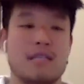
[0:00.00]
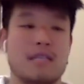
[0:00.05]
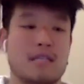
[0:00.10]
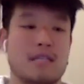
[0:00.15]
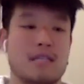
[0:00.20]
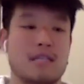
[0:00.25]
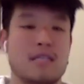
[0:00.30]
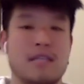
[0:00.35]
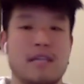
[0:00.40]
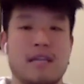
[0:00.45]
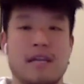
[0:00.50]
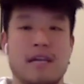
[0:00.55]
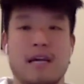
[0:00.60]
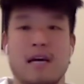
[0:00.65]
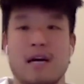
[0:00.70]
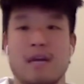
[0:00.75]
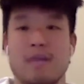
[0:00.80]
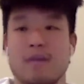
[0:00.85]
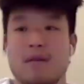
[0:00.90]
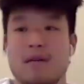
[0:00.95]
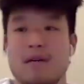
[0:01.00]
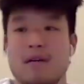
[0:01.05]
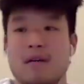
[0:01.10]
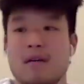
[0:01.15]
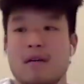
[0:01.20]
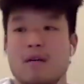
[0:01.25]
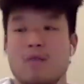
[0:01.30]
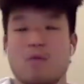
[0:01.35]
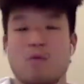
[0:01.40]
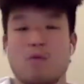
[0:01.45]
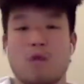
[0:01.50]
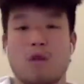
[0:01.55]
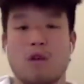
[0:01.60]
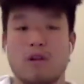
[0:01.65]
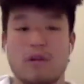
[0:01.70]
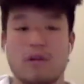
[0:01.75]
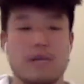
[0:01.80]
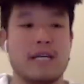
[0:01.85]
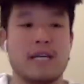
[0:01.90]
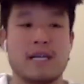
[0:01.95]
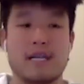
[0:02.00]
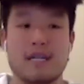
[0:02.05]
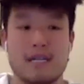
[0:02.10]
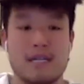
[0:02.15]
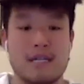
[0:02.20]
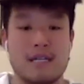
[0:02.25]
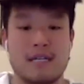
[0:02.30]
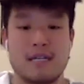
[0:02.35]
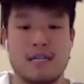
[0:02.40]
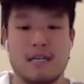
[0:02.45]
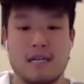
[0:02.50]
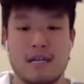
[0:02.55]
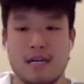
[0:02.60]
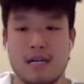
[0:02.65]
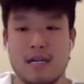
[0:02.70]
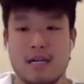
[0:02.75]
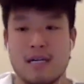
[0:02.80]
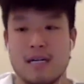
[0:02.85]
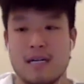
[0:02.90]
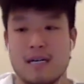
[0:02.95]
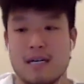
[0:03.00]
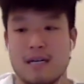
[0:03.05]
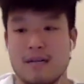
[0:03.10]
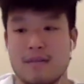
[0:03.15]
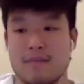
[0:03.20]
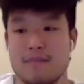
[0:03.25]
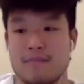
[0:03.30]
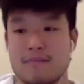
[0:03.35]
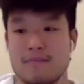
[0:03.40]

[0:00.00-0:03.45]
like let's say I'm a warring uh